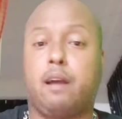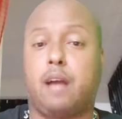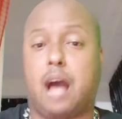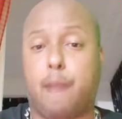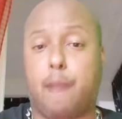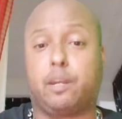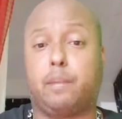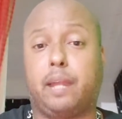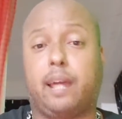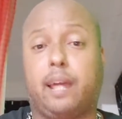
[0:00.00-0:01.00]
I'm gonna be
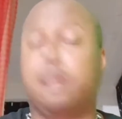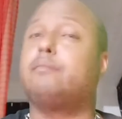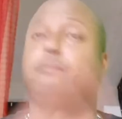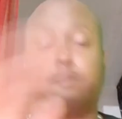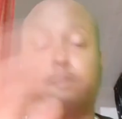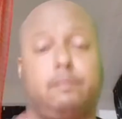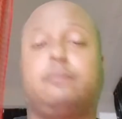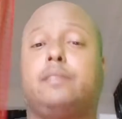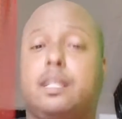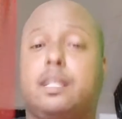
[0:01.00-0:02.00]
like,
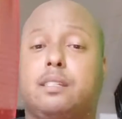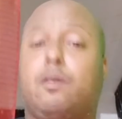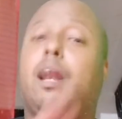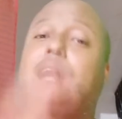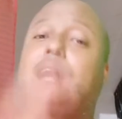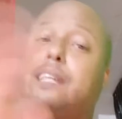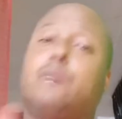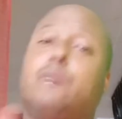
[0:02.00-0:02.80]
listen, all I said was,